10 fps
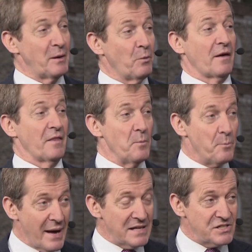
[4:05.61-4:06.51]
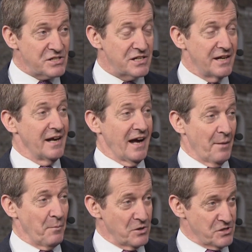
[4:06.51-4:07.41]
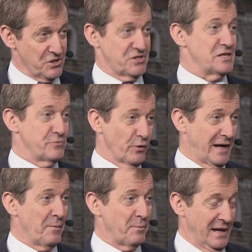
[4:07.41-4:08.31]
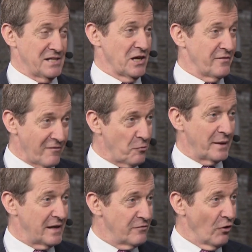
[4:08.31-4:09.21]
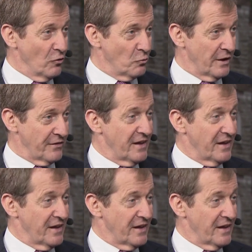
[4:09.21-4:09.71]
been one of the best and most successful campaigns I've ever been involved with.